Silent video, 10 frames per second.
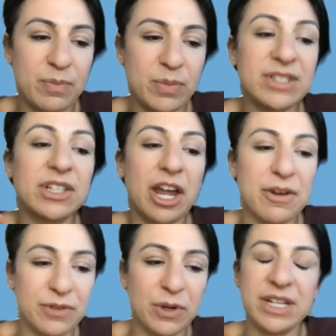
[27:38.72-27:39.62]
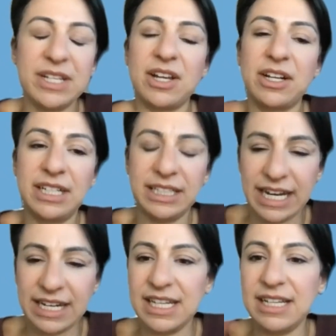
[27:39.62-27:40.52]
puts a lot of focus on
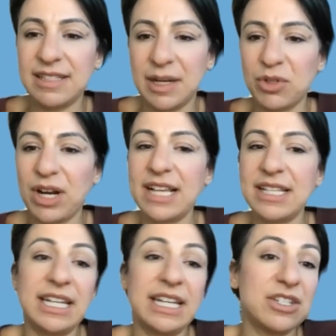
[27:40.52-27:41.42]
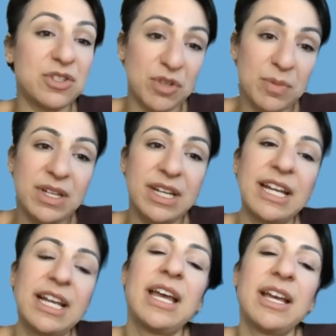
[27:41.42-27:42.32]
collecting, summarizing, and
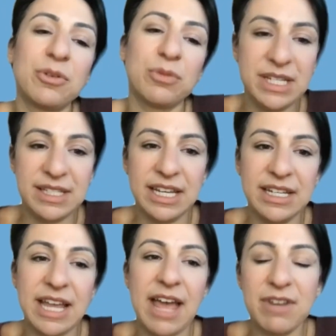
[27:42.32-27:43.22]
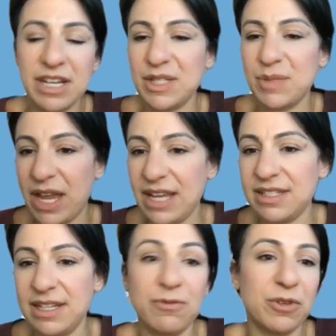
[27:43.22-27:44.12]
distributing recent
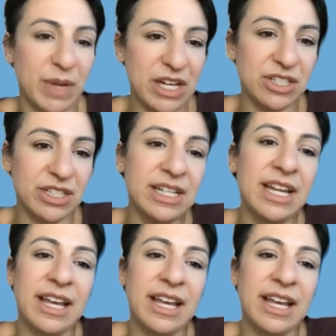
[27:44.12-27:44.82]
evidence-based information.